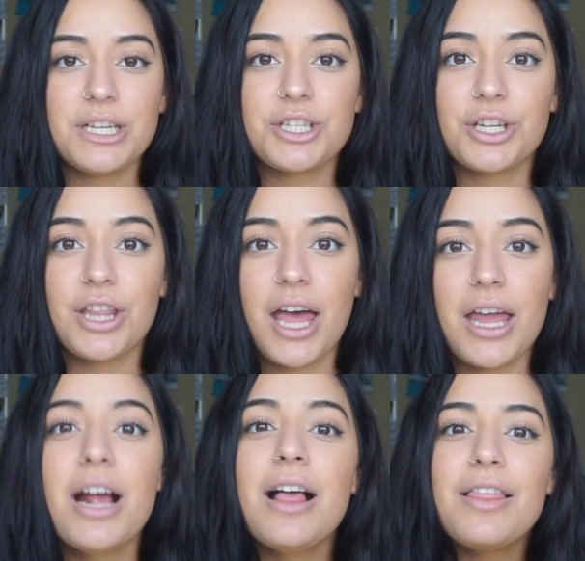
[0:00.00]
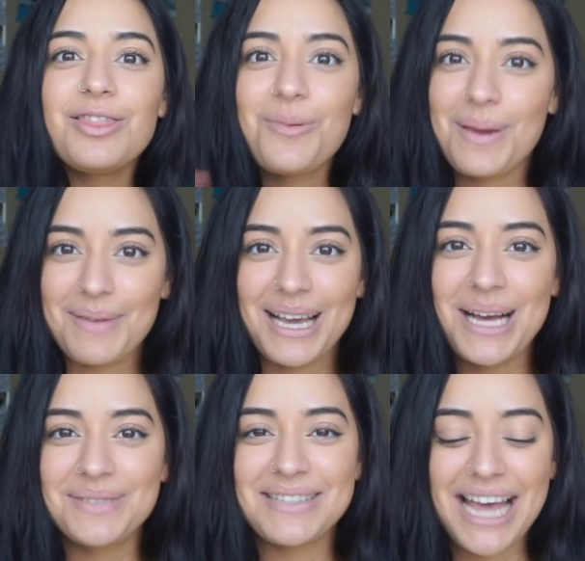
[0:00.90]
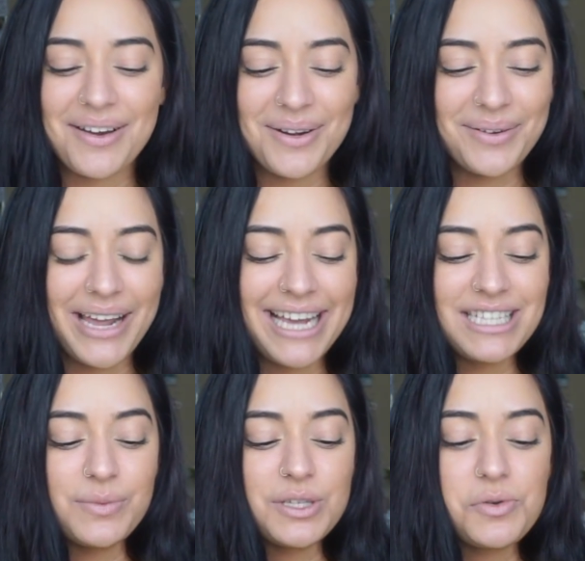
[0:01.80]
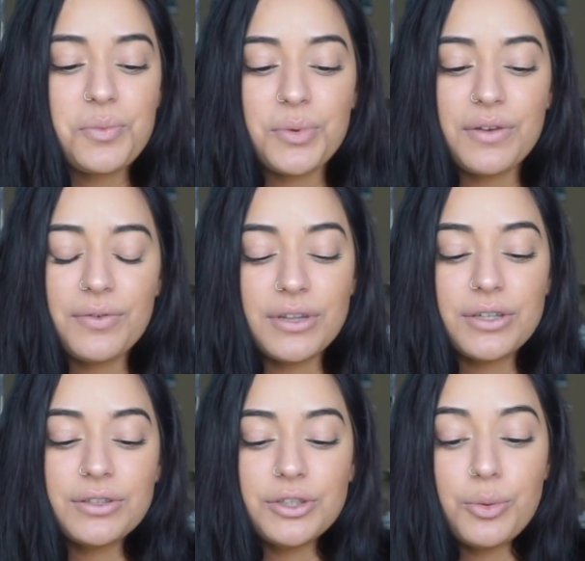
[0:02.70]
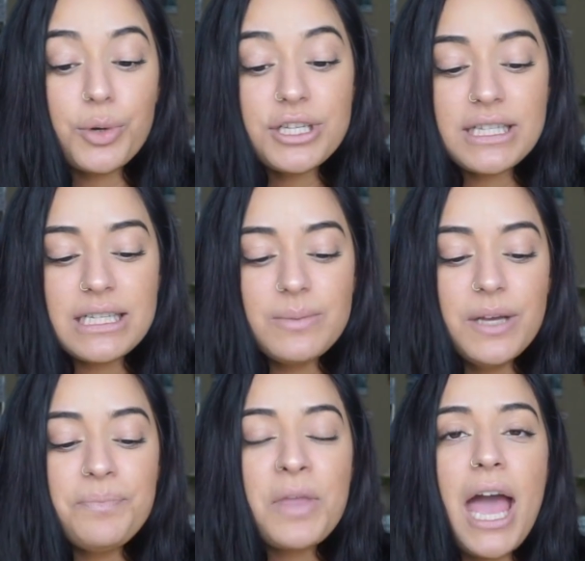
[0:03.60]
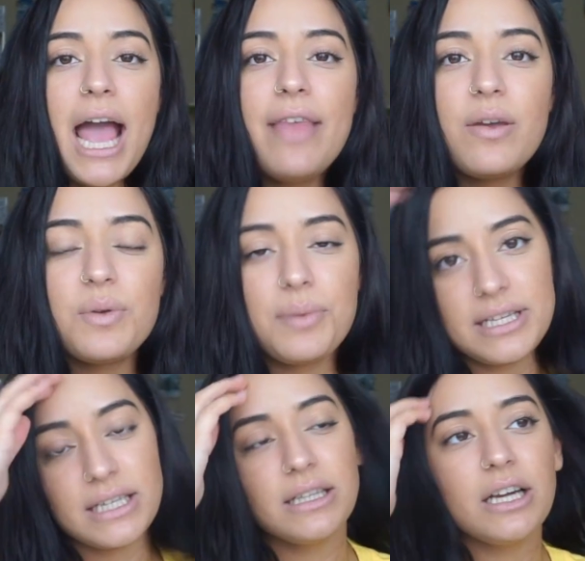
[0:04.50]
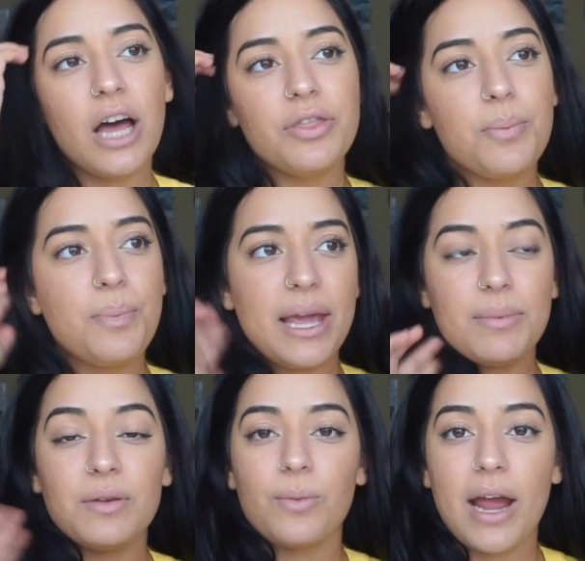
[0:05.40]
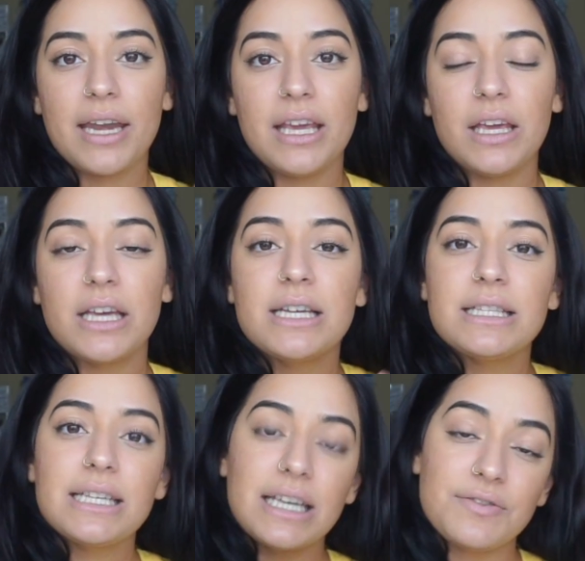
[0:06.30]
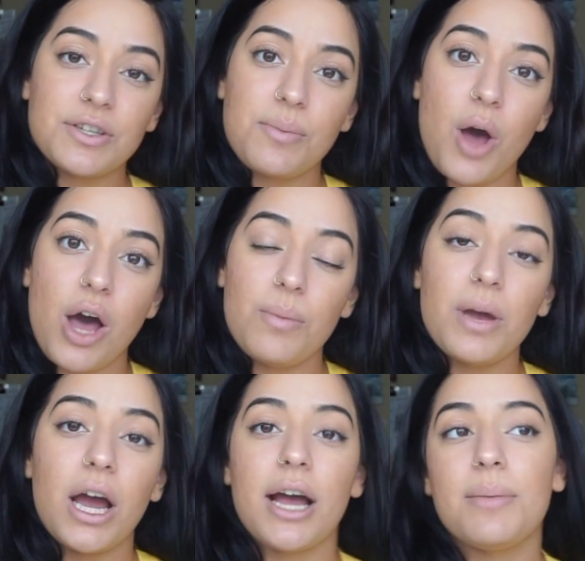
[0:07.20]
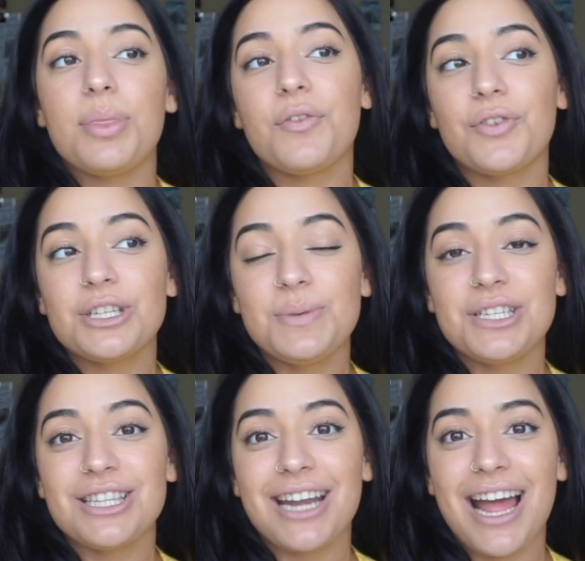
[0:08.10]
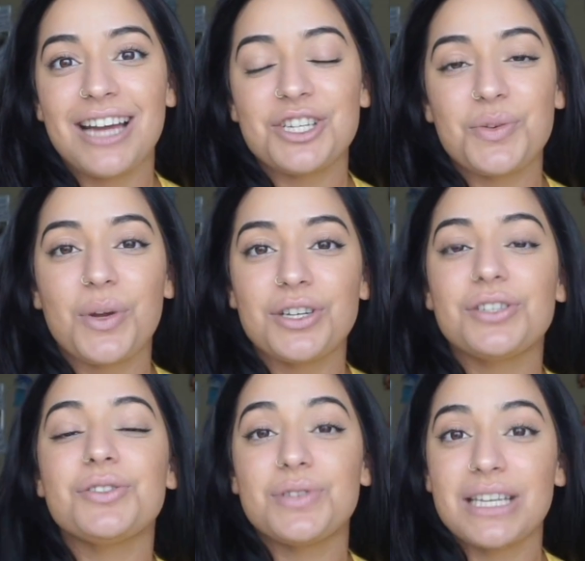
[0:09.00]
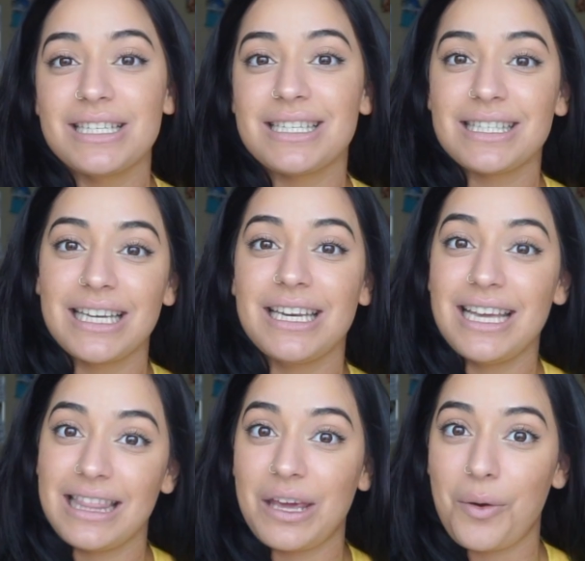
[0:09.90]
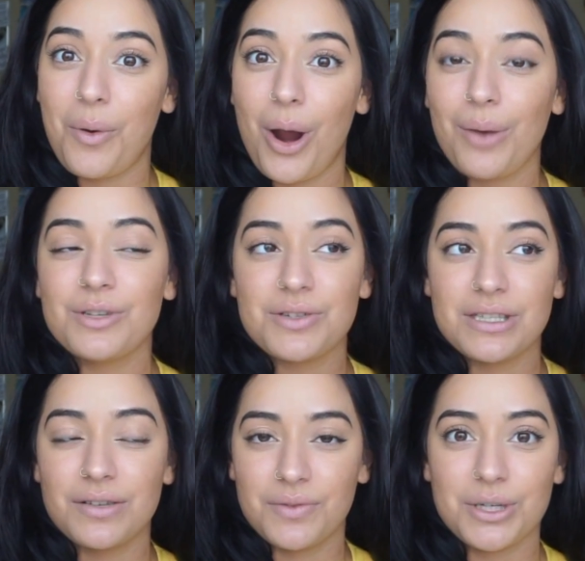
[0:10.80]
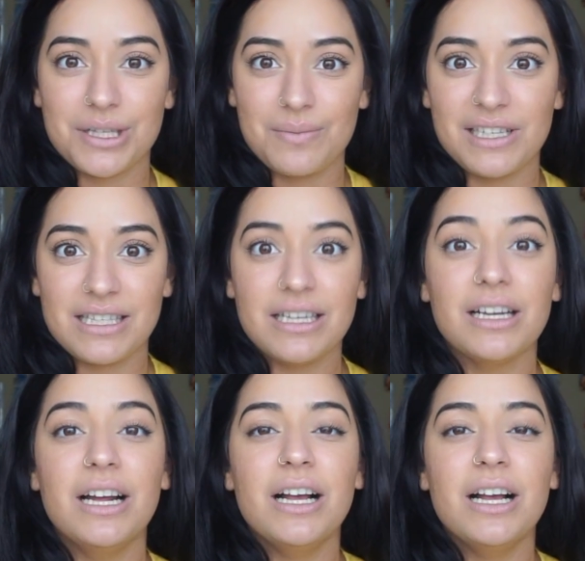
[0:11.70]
sure that the baby comes out okay. So we do a brief little newborn assessment, and then we basically got the baby ready to give to mom. The first patient that I had, she wanted to do skin to skin in the OR, which was of course amazing.